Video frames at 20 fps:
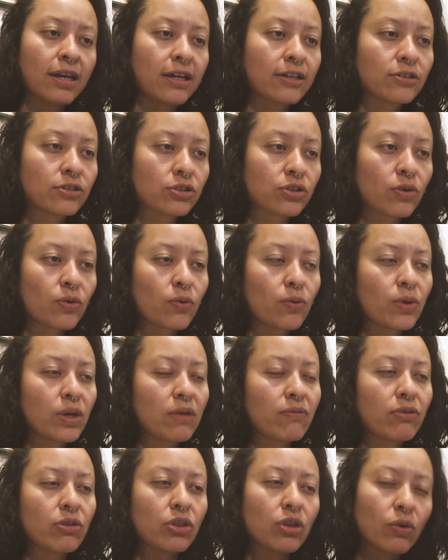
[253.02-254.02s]
And so
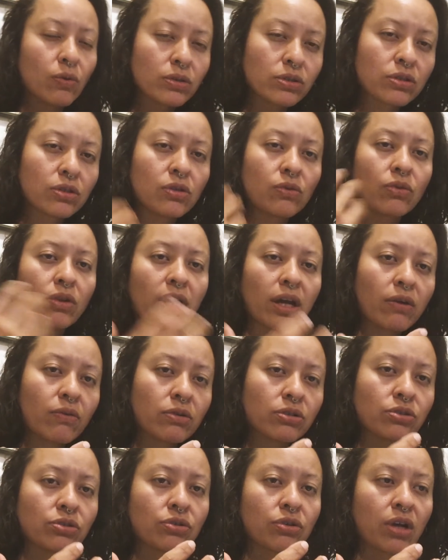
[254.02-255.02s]
even though it's a new
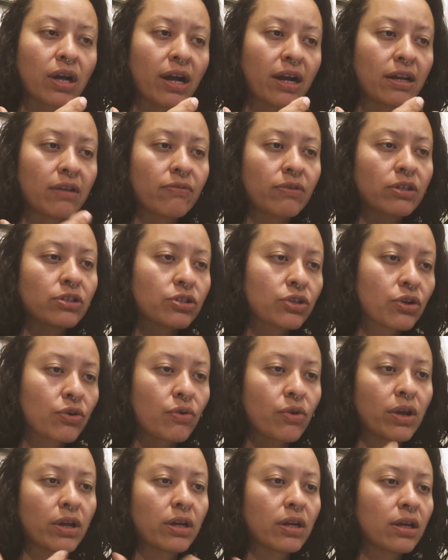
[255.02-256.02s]
language, you're kind of
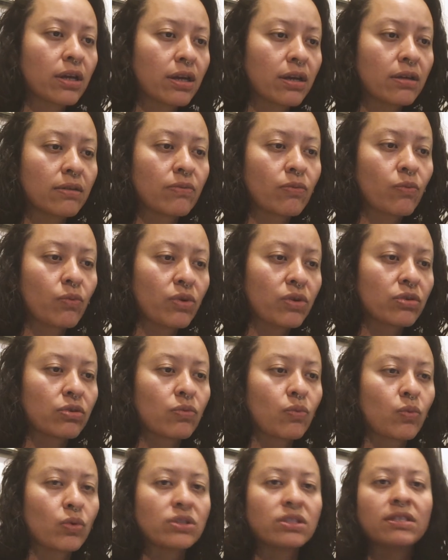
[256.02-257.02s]
integrating it with
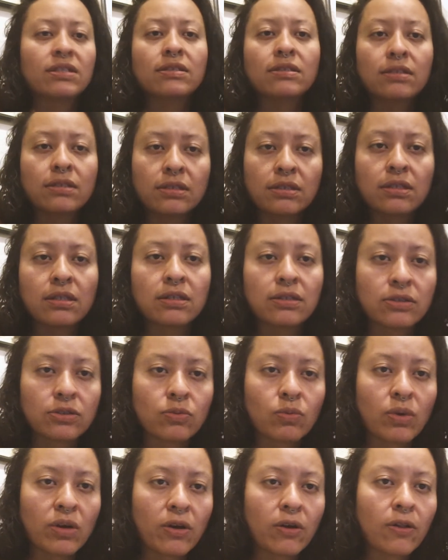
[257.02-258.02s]
what's existing
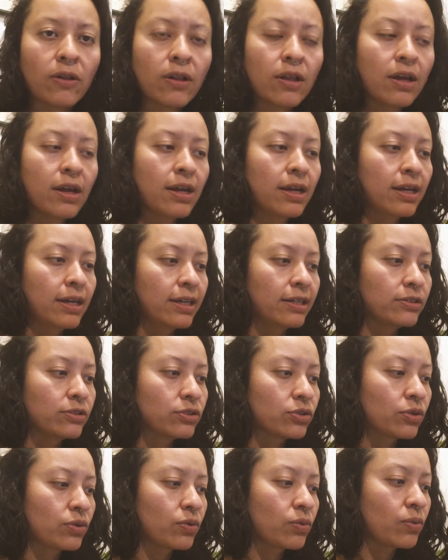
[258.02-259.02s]
as well. And
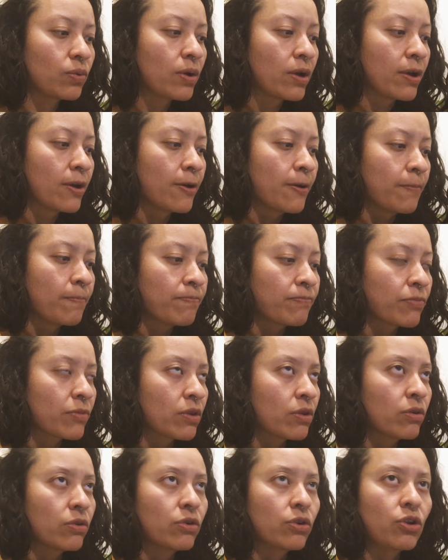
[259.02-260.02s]
so,
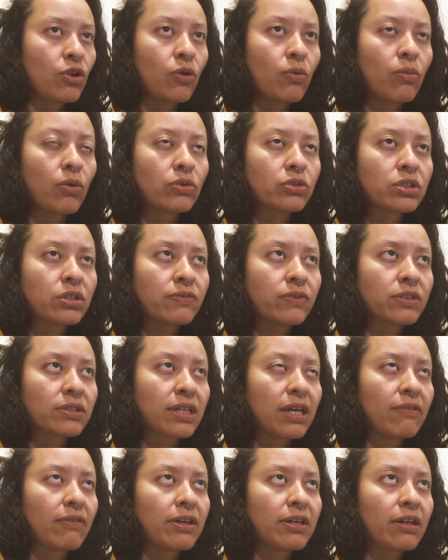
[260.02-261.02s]
most of us
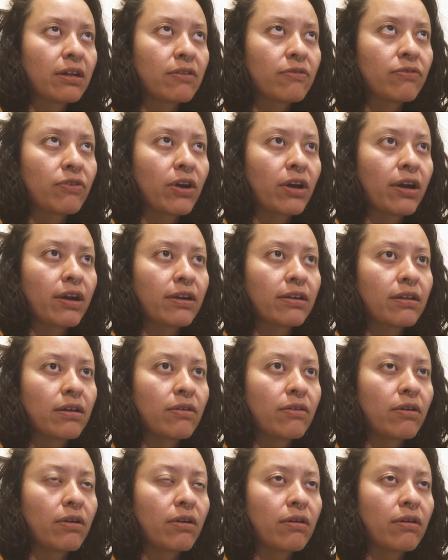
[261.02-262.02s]
have identified
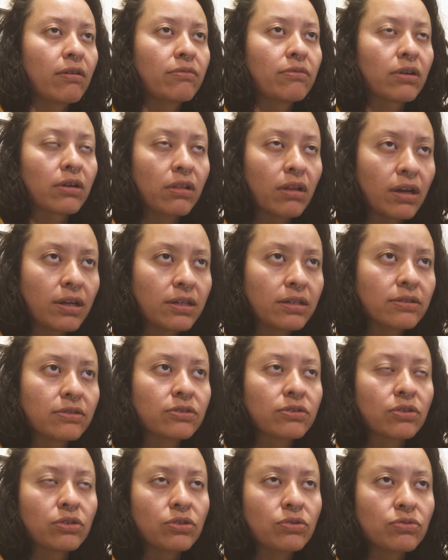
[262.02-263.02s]
the
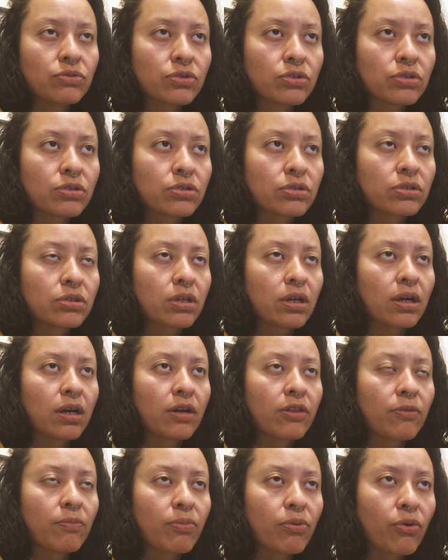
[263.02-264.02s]
clients, the users,
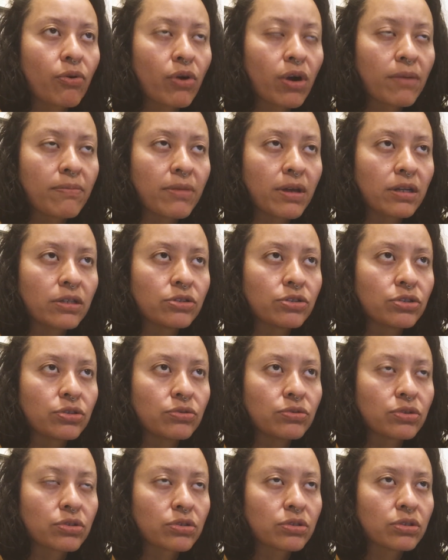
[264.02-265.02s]
the program that each
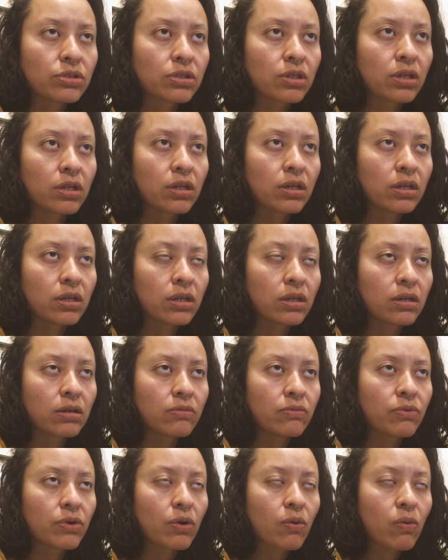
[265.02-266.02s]
user is going to
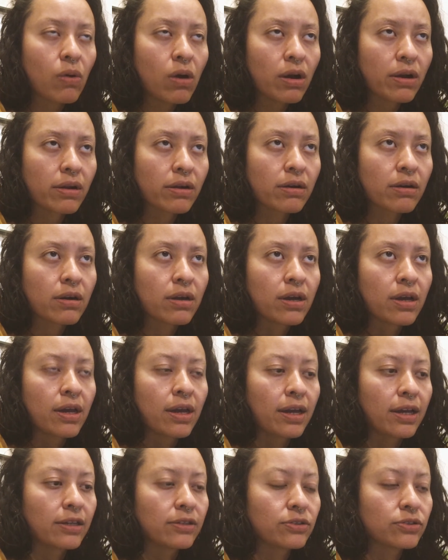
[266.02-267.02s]
require.
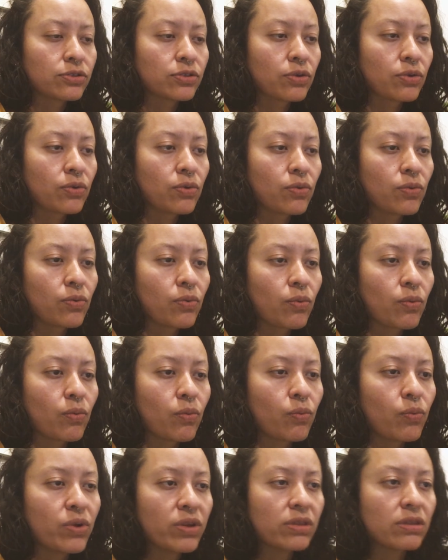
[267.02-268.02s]
And so
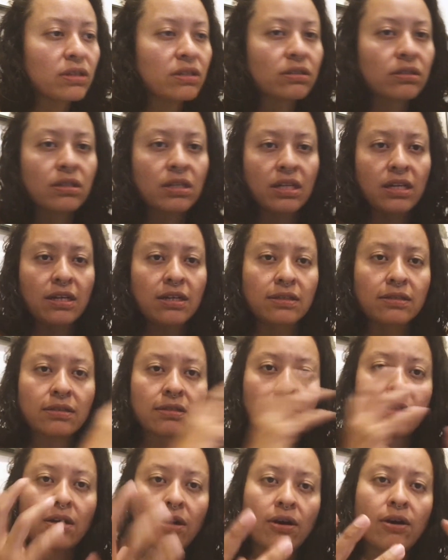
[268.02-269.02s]
with these needs
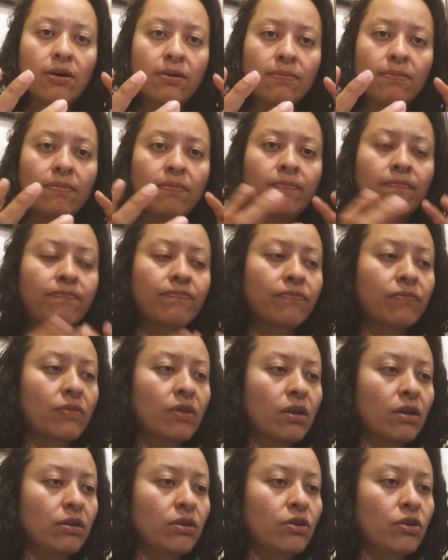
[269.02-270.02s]
come,
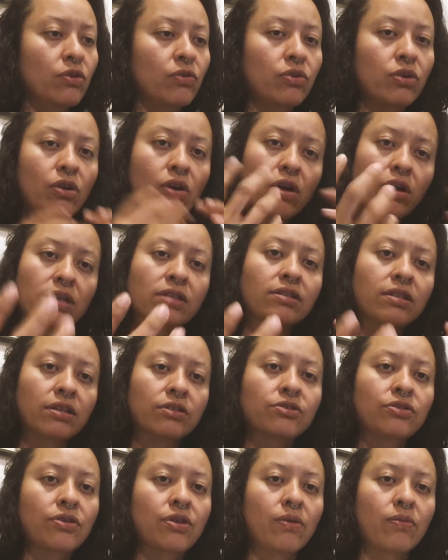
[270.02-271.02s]
the
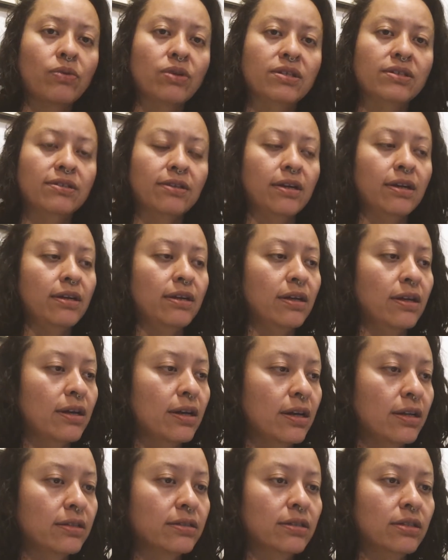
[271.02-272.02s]
architecture that we're designing
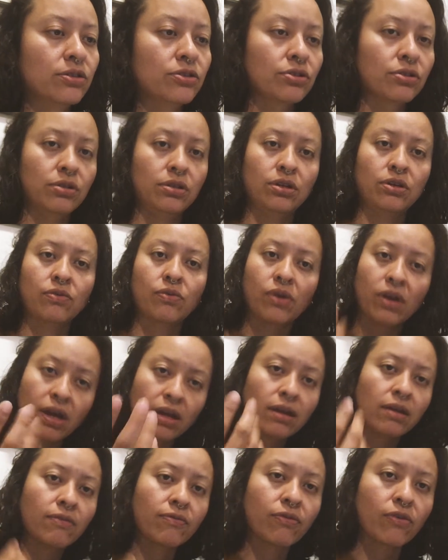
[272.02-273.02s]
and essentially
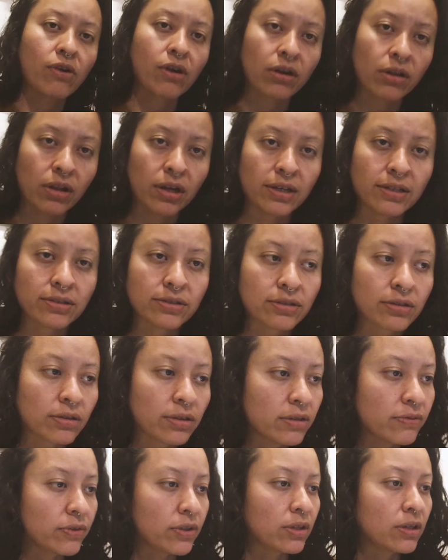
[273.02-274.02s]
creating for our clients to
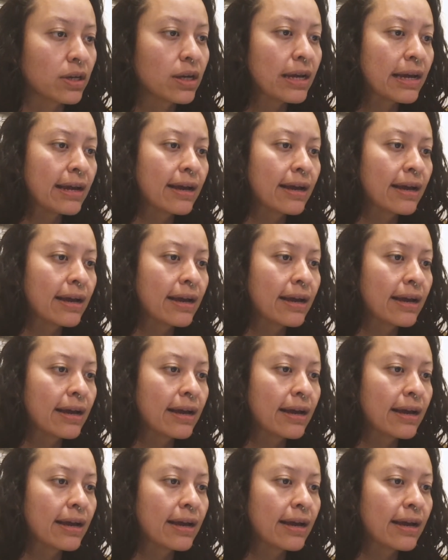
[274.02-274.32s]
live in.